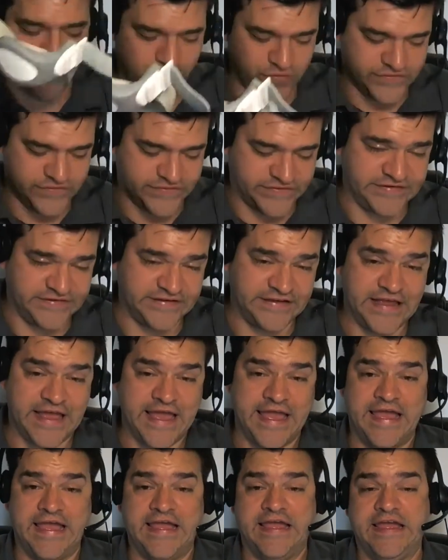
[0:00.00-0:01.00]
will see
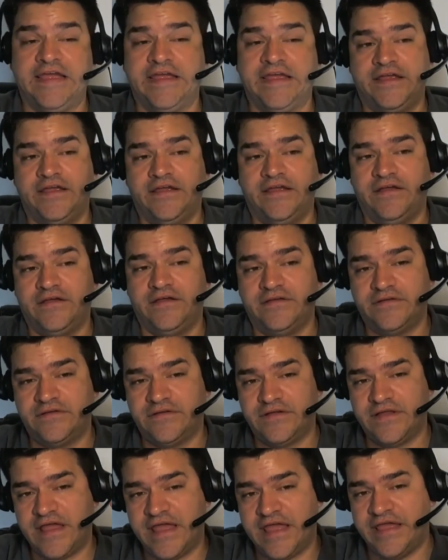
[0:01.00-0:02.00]
a
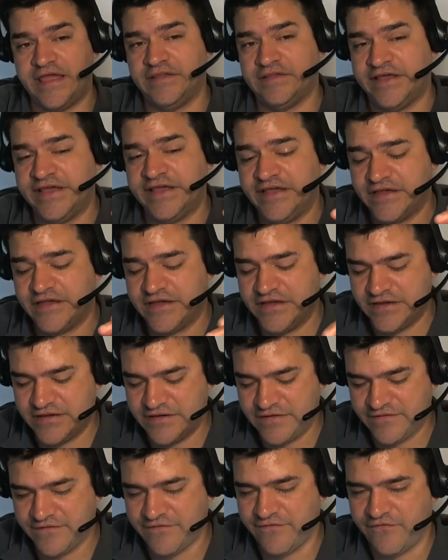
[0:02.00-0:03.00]
a link
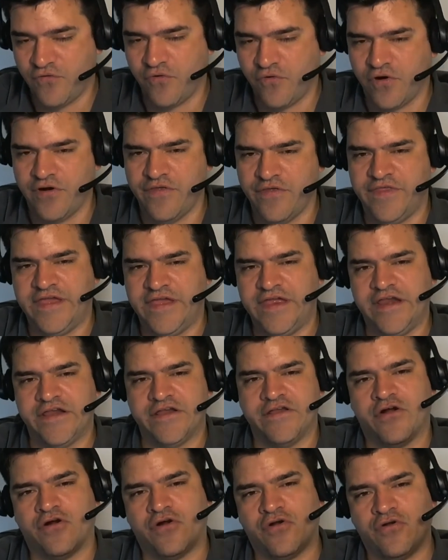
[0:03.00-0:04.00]
for the
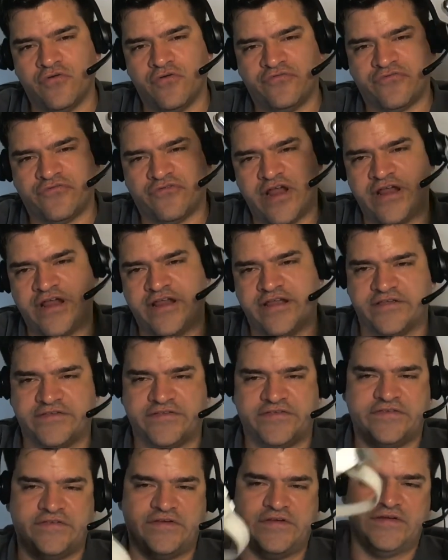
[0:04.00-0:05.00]

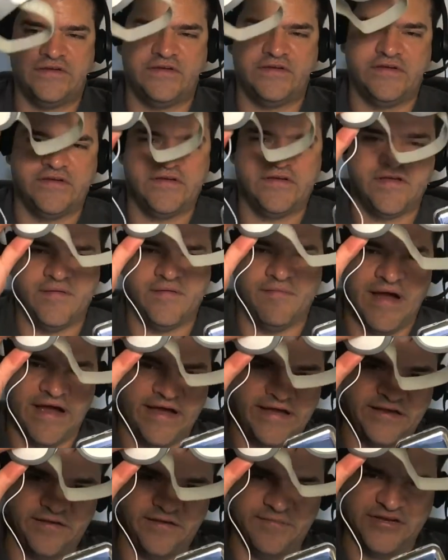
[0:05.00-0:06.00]
Neurotronics
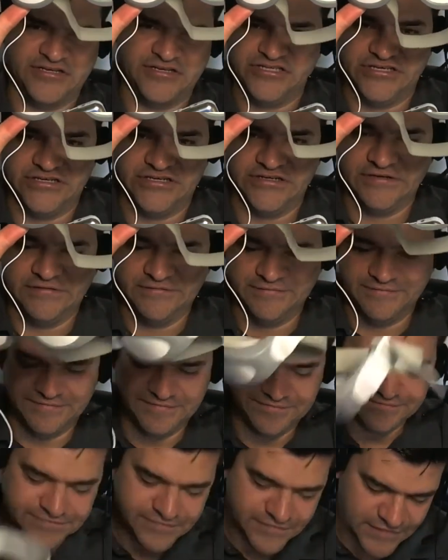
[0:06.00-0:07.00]
Mind Machine.
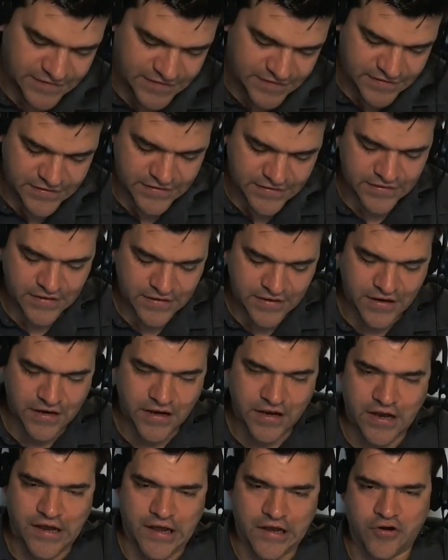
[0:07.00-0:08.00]

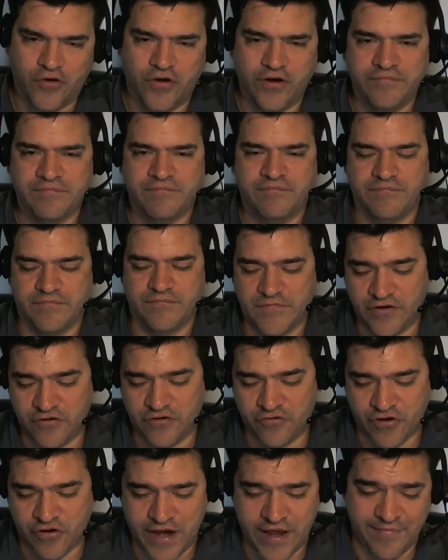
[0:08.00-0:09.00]
Uh, go ahead and
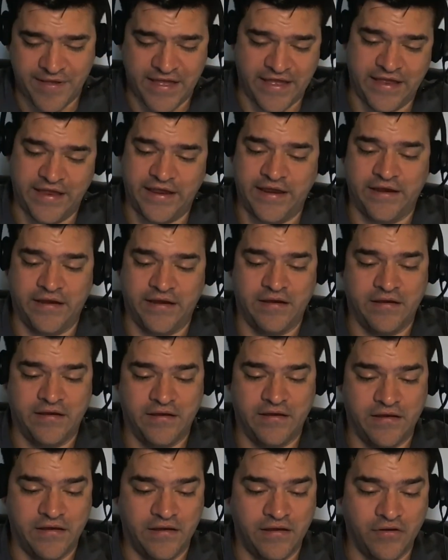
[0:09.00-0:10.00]
grab a
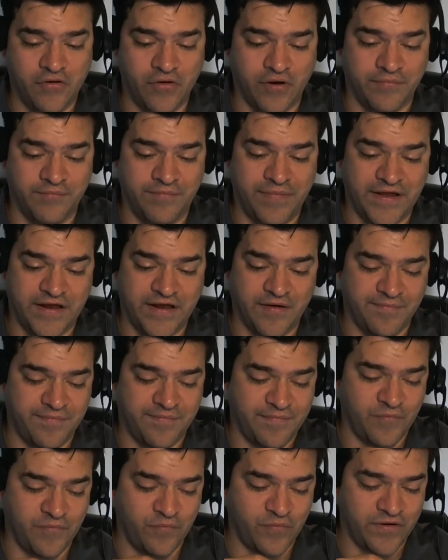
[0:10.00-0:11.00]
go ahead and pick up
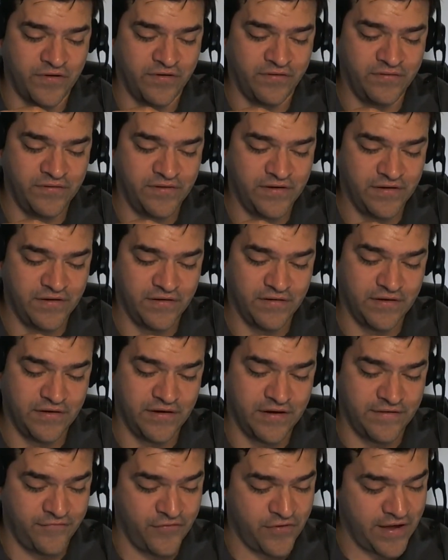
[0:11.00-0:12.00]
one,
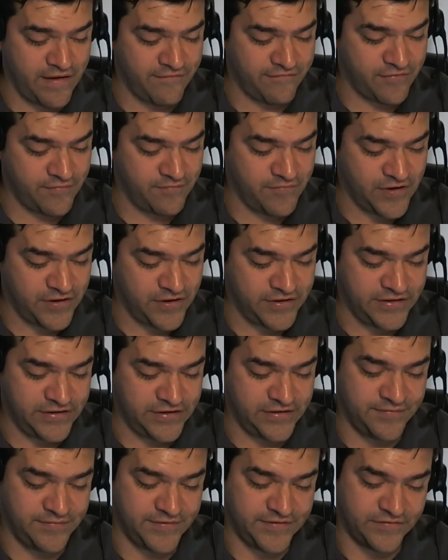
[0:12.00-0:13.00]
if you have the
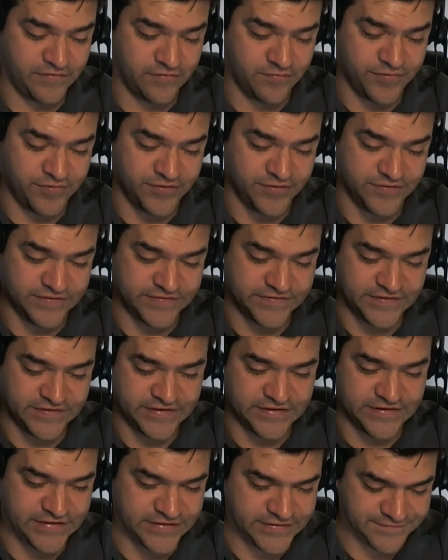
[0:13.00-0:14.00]
money, so I'll put this
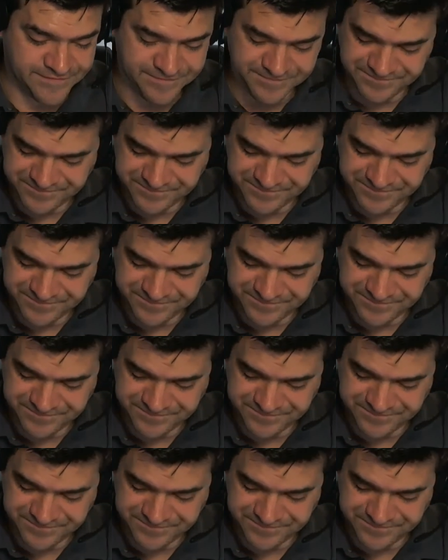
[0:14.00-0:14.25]
on.